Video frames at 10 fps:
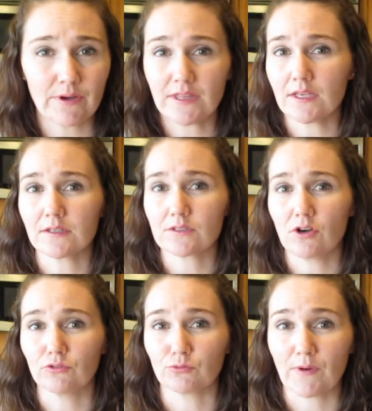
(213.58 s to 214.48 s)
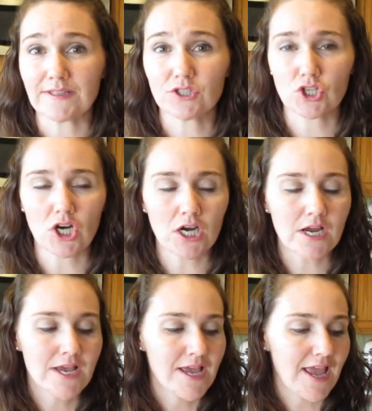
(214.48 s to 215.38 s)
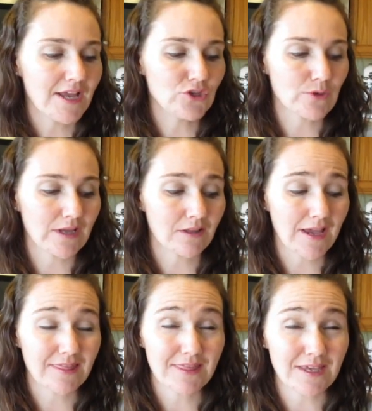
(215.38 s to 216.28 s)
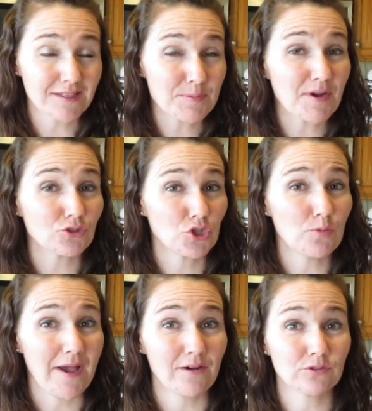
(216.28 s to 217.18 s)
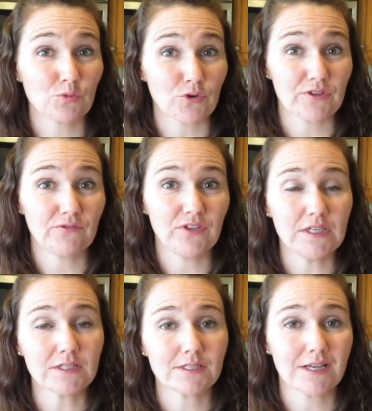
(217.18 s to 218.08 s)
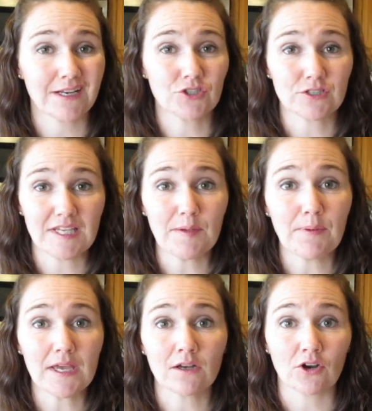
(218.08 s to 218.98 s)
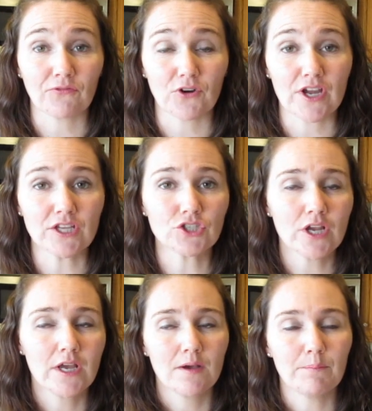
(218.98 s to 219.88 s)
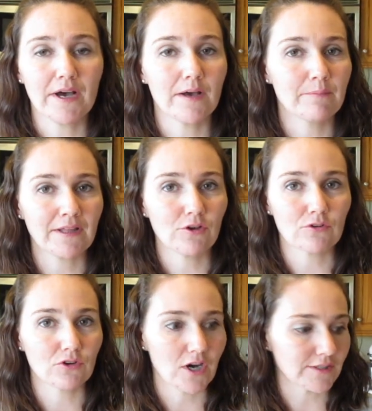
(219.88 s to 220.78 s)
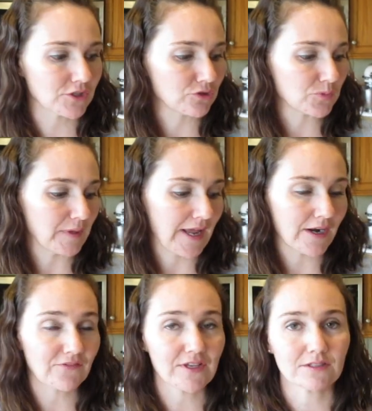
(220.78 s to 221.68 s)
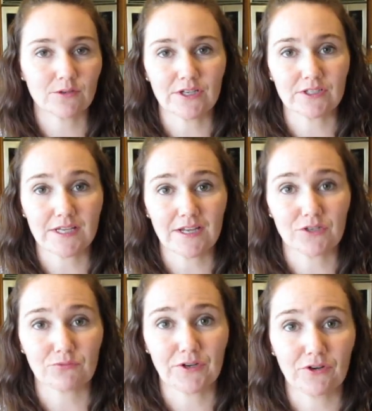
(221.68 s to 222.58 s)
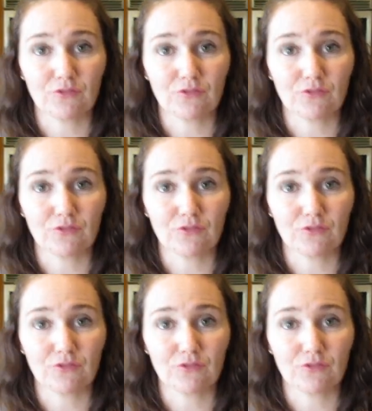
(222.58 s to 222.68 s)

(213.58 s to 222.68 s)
I think it's called Red Star. And you get, I think it's about 2 pounds worth of yeast, and I just keep it in our fridge. But my local Costco's been out of it, so I just had to run